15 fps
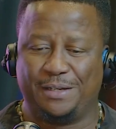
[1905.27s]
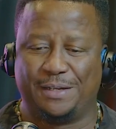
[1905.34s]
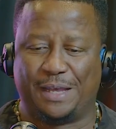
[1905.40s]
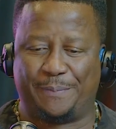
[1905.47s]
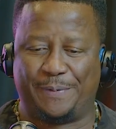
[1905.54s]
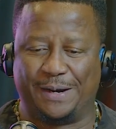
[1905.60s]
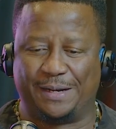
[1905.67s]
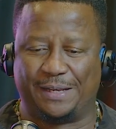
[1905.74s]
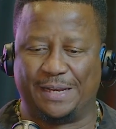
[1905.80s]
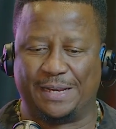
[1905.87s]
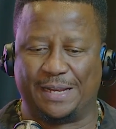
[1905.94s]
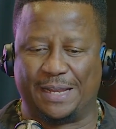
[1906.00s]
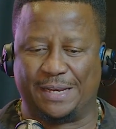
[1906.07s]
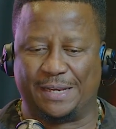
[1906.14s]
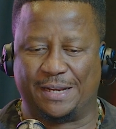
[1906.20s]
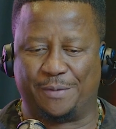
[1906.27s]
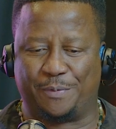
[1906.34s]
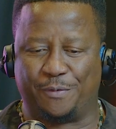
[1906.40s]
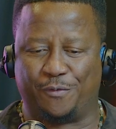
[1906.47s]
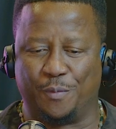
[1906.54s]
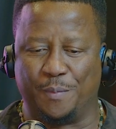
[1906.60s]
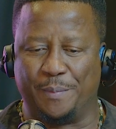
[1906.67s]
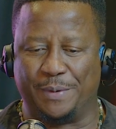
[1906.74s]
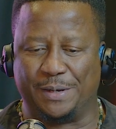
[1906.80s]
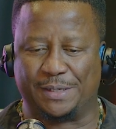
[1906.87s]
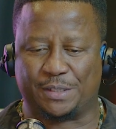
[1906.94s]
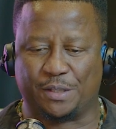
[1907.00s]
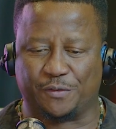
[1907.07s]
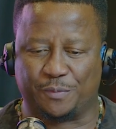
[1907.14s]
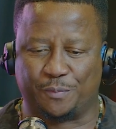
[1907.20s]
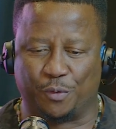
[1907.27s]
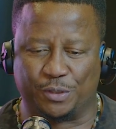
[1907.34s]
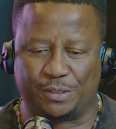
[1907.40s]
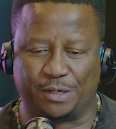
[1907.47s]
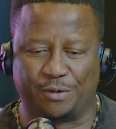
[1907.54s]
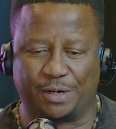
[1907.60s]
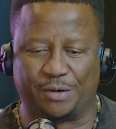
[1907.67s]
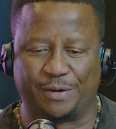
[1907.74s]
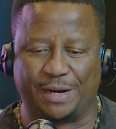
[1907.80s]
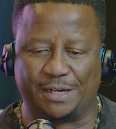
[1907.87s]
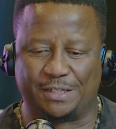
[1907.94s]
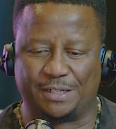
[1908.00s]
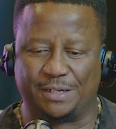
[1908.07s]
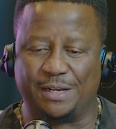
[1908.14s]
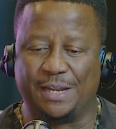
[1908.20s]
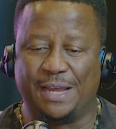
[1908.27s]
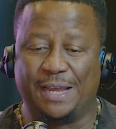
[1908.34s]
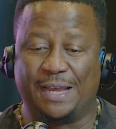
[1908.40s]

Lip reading: apparently an underperforming Minister of Sports and Recreation,